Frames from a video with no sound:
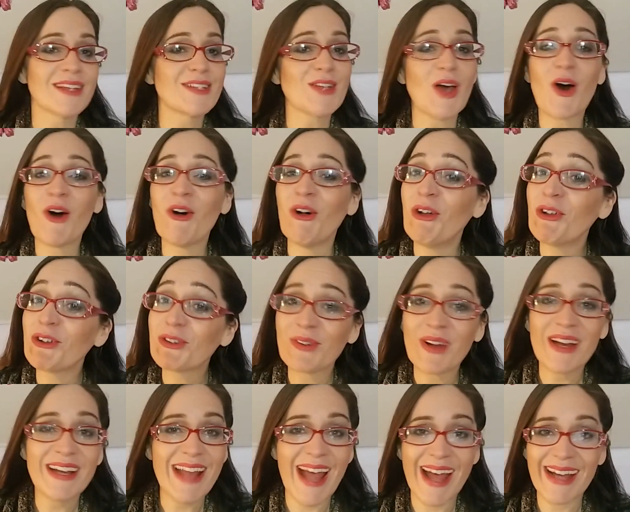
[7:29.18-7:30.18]
That's all
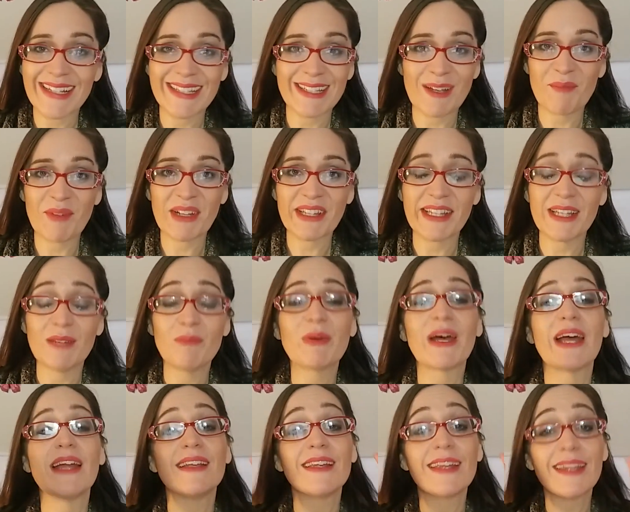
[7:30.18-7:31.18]
great academically,
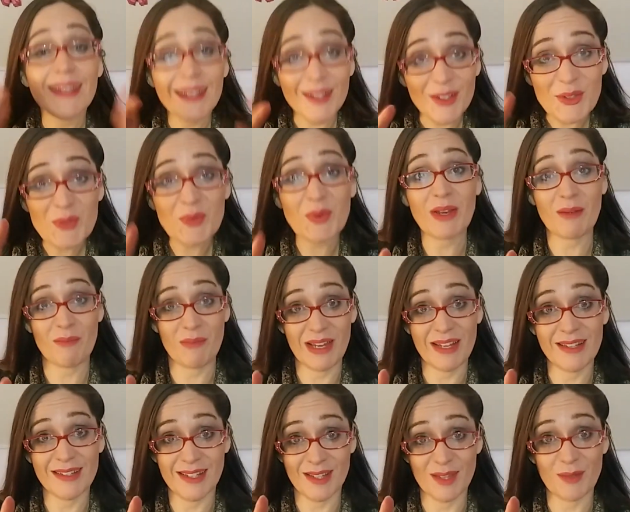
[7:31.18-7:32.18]
but here's what it
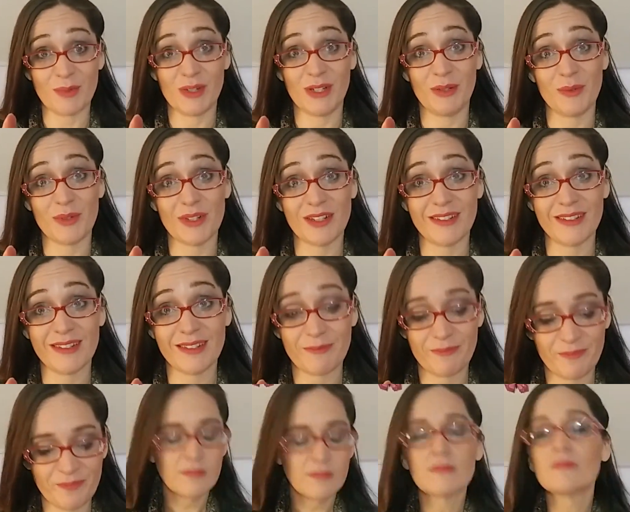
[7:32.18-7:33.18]
means in the real world.
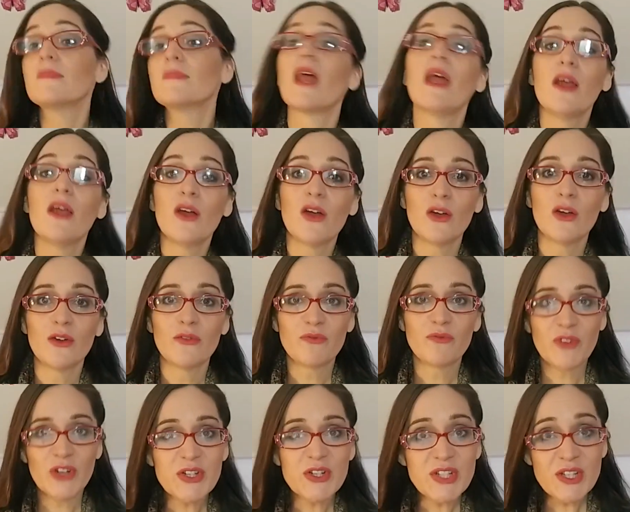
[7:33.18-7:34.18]

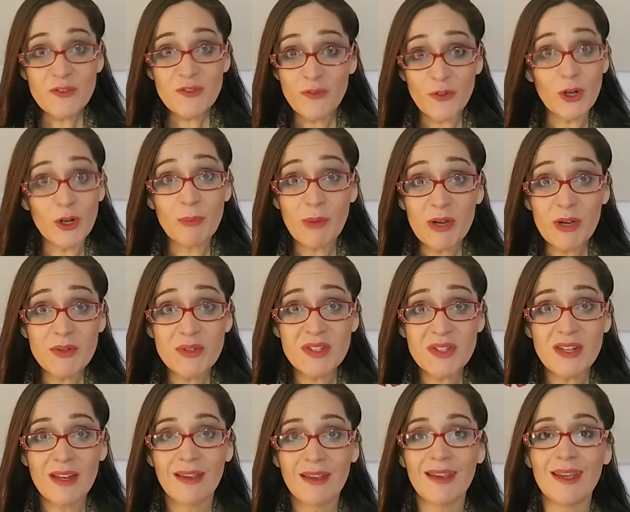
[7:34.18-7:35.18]
First and
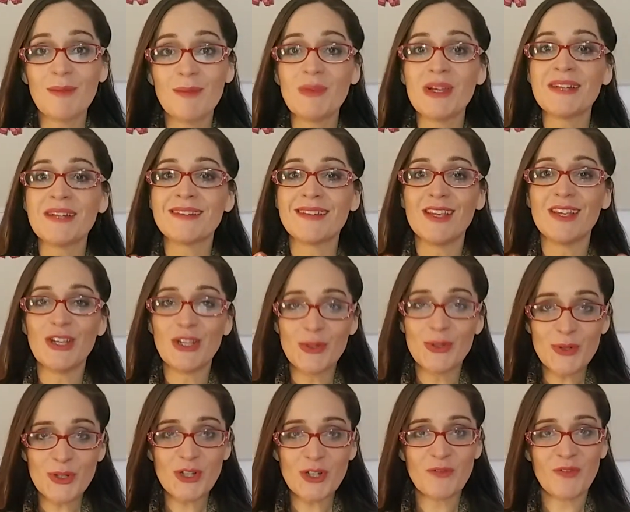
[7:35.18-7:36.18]
foremost, it means that
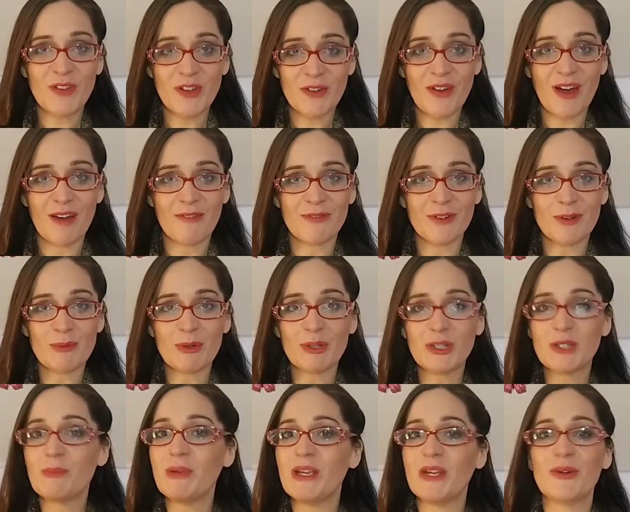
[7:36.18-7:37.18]
you should feel
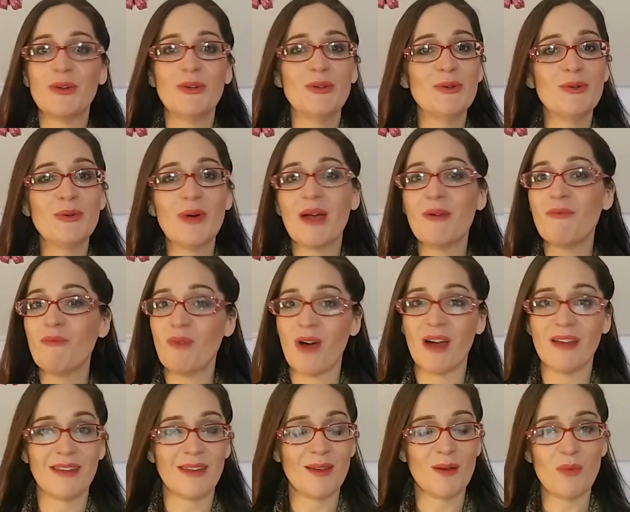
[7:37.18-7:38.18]
comfortable to be who and
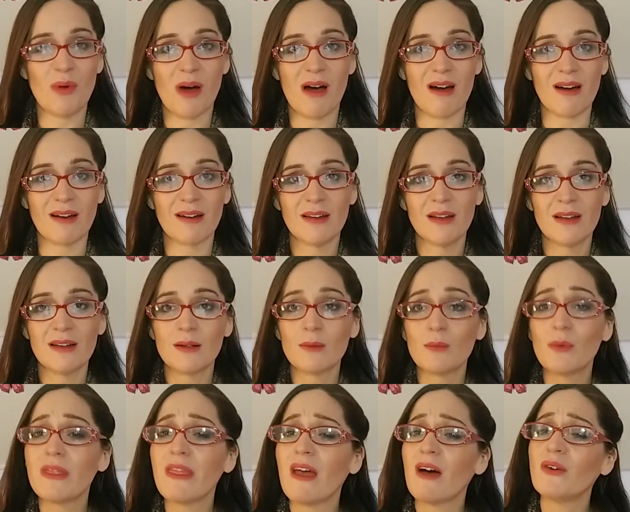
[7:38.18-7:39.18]
what you are
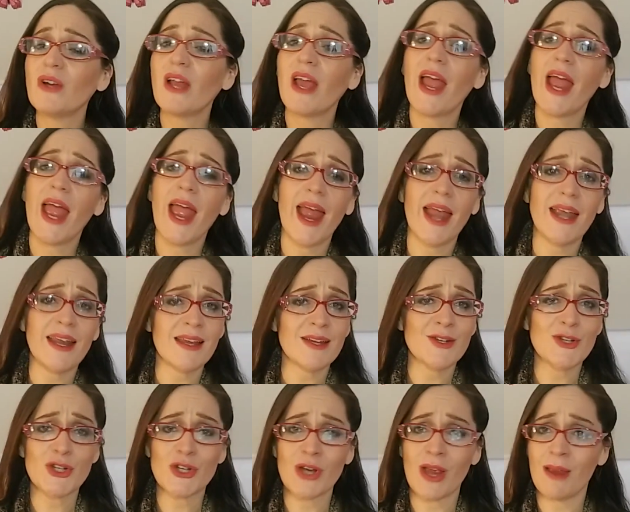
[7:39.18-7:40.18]
without
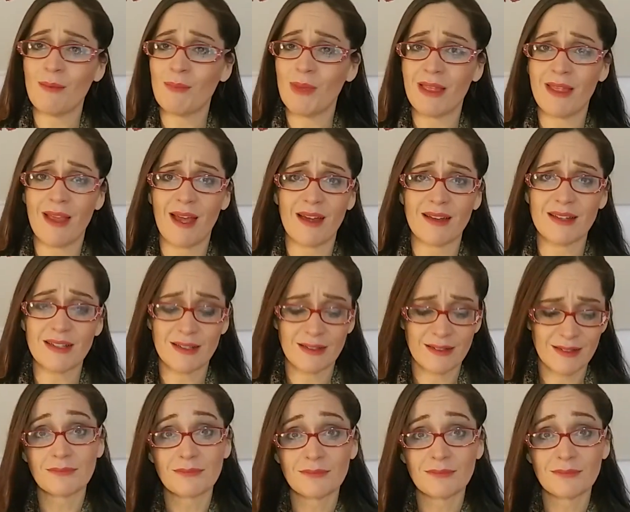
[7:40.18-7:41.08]
any shame in that.